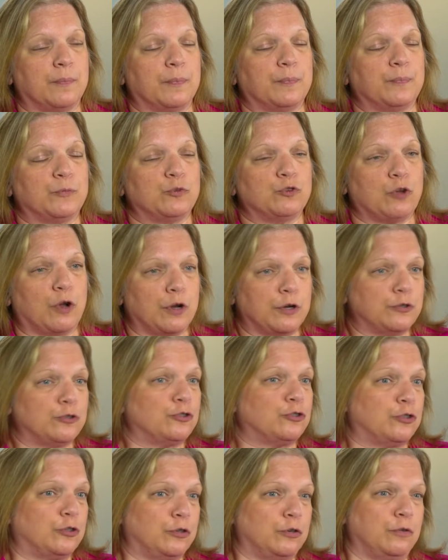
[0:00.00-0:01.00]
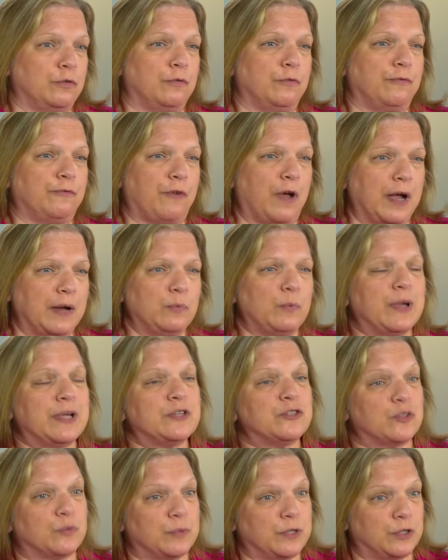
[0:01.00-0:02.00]
charged to find
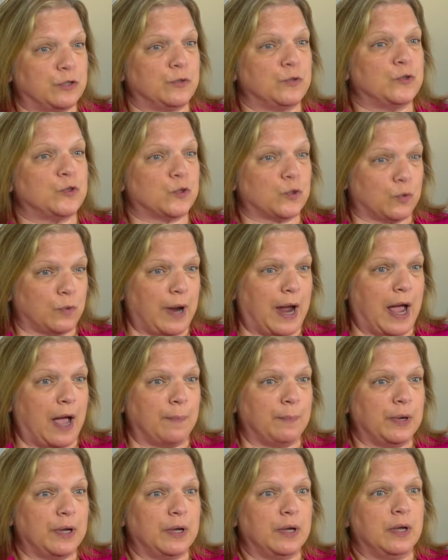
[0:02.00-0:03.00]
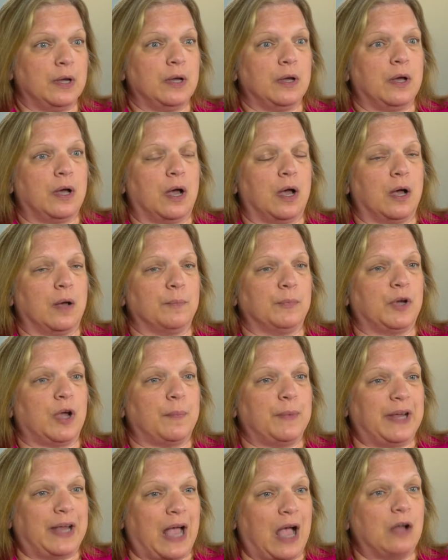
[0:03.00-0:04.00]
ways to reduce scrap
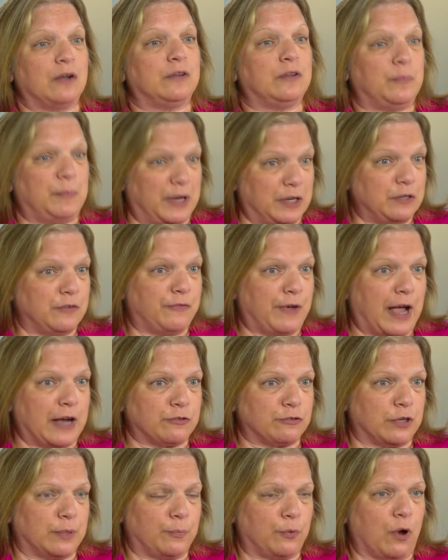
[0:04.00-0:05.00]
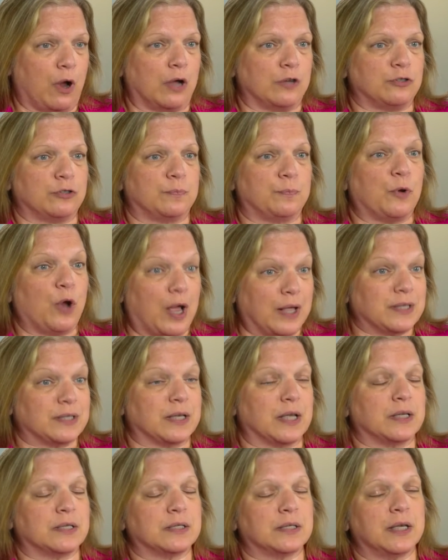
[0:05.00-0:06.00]
coming out of the manufacturing
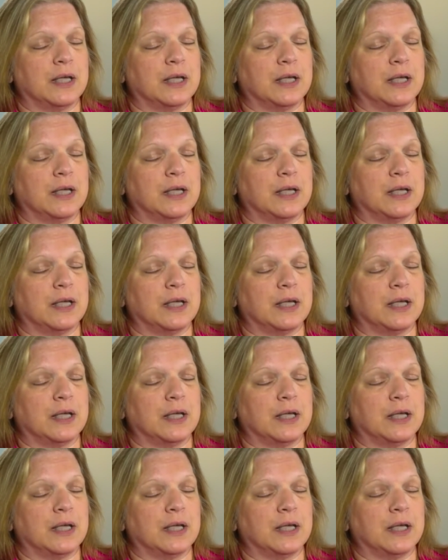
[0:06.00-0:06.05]
process.